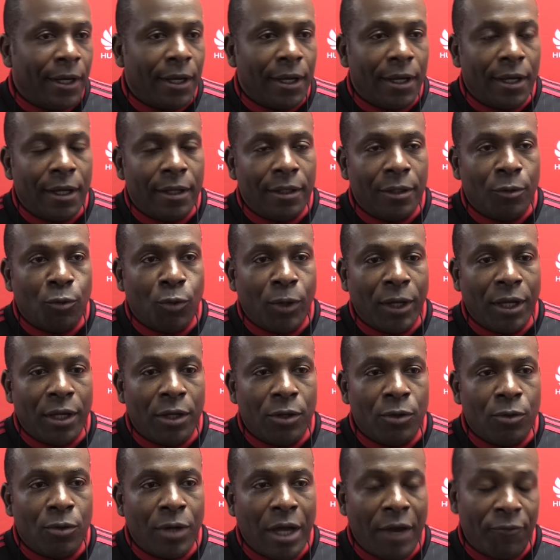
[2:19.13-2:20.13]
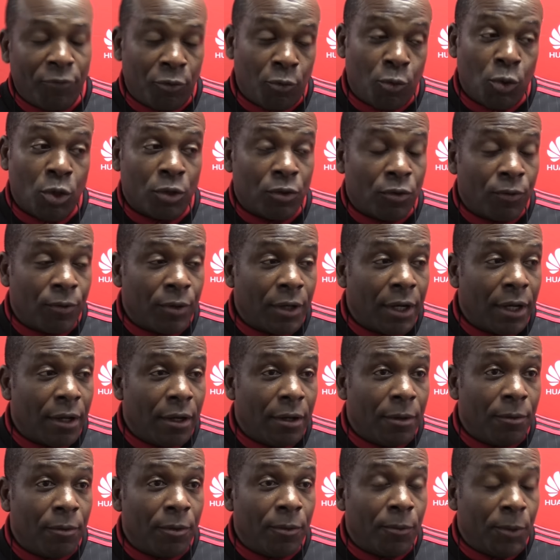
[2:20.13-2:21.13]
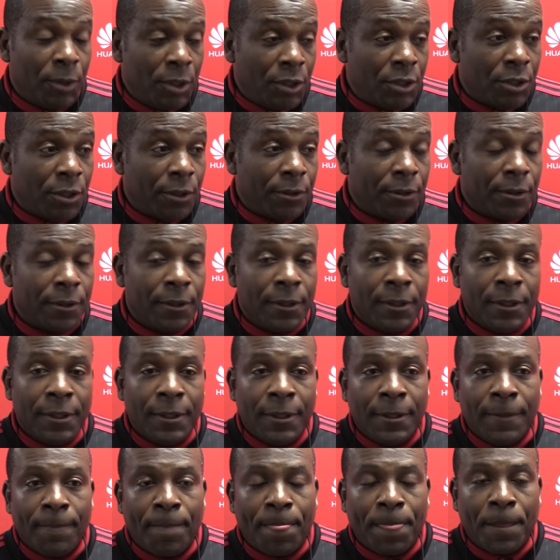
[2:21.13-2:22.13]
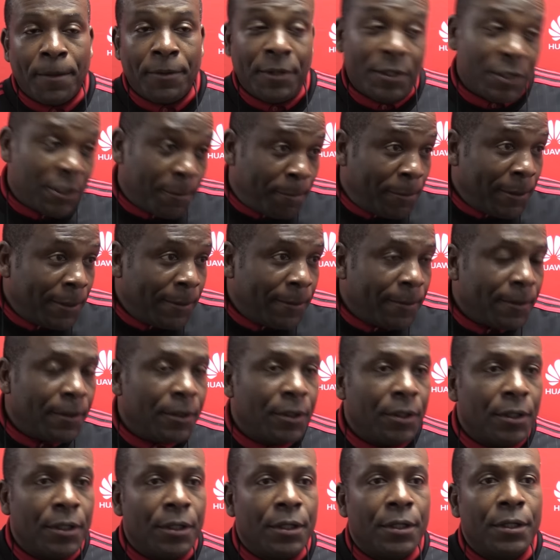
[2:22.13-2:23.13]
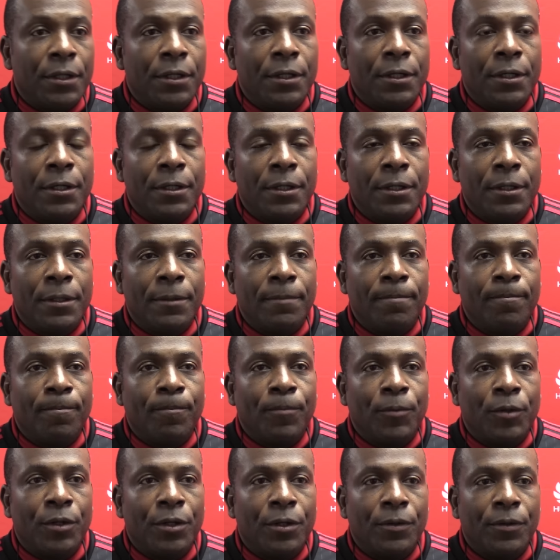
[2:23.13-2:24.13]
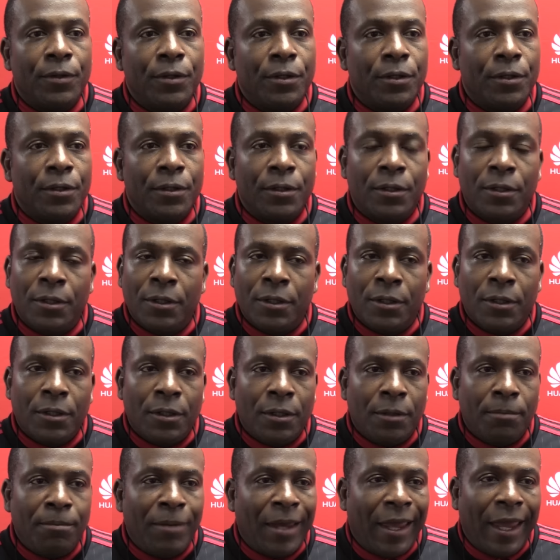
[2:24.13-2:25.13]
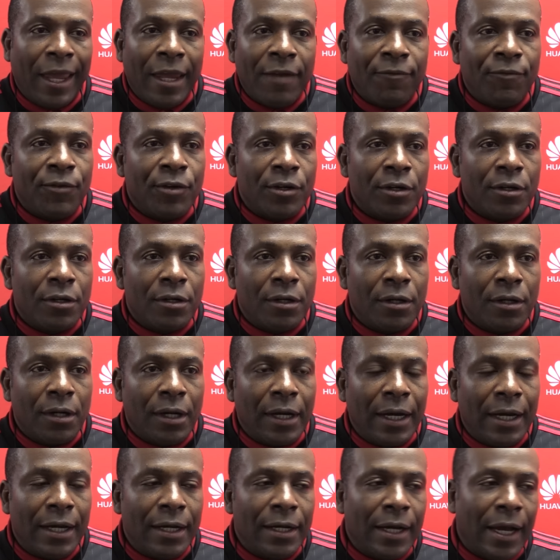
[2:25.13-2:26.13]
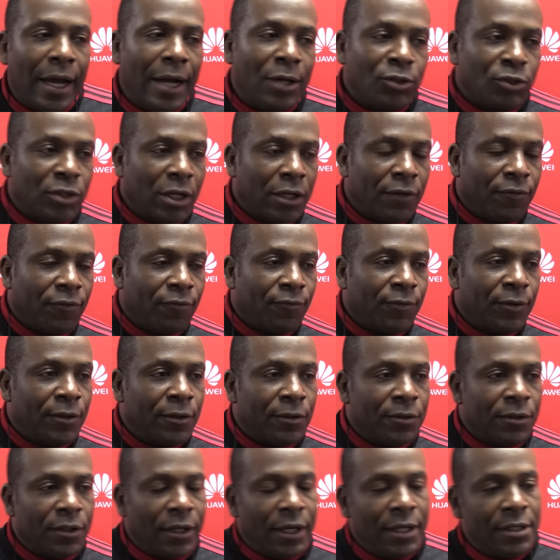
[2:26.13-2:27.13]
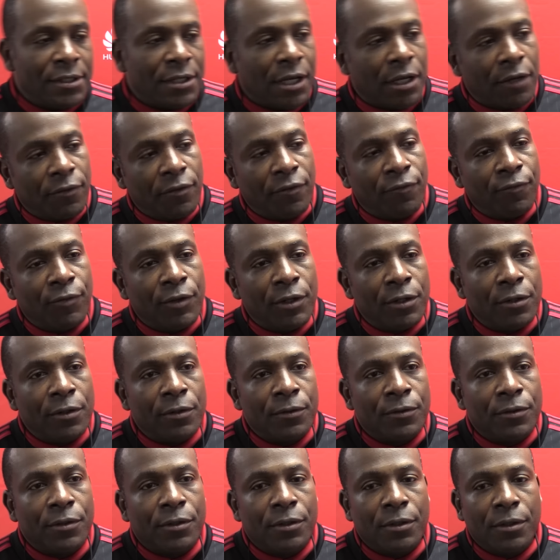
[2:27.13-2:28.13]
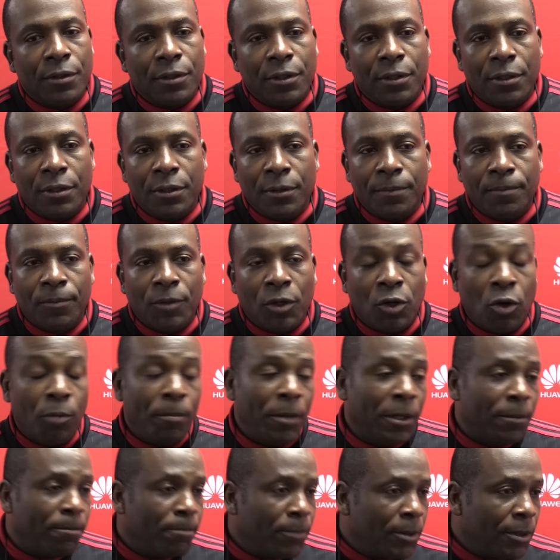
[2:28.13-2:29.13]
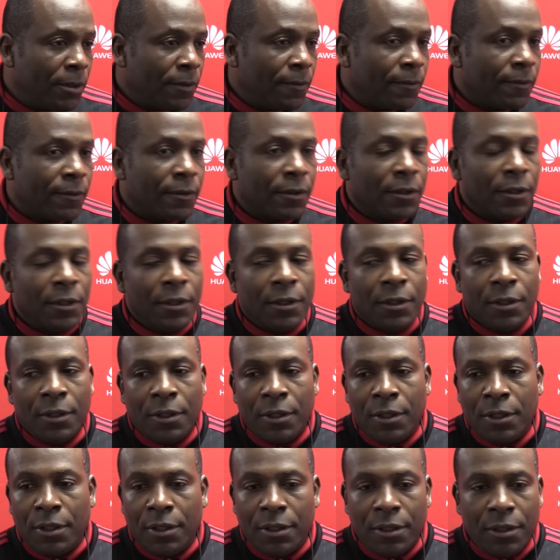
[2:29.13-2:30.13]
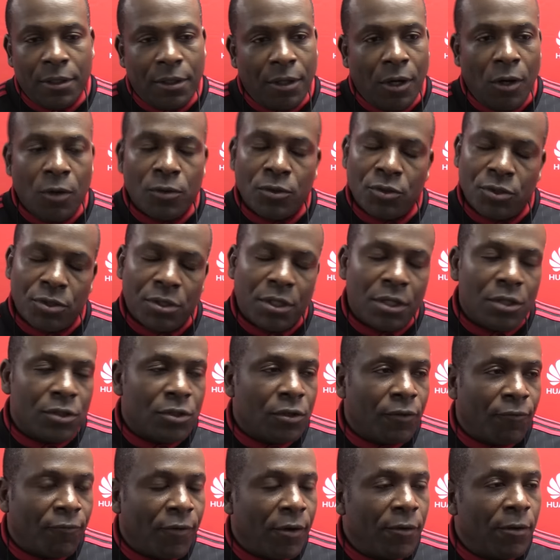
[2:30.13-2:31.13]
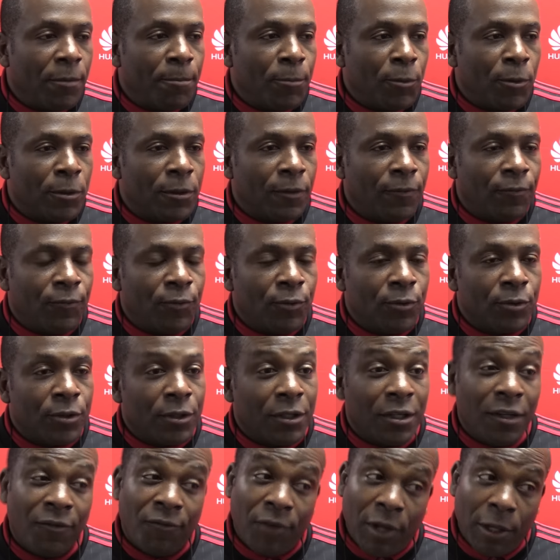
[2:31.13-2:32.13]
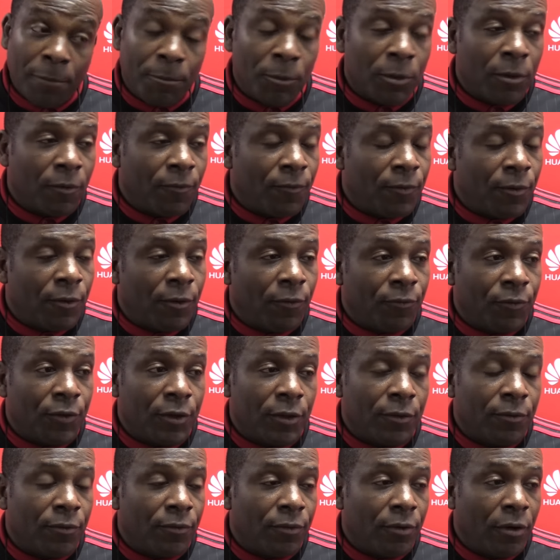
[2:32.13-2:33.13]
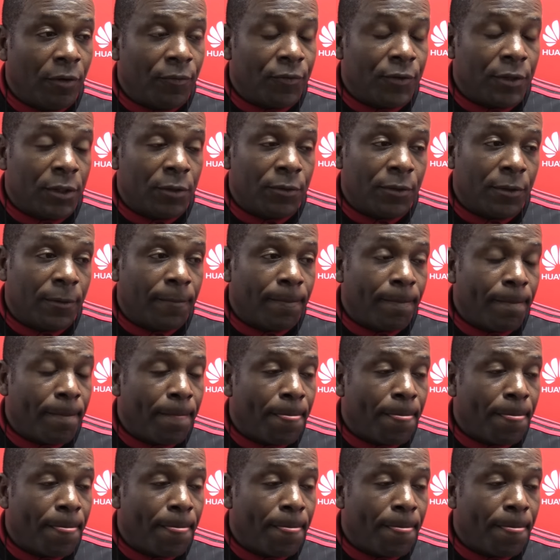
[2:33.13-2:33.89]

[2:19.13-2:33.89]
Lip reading: The way you have to work with each other, the discipline, the behavior outside of the field, inside of the field, the commitment, all those things are very important for the development of children.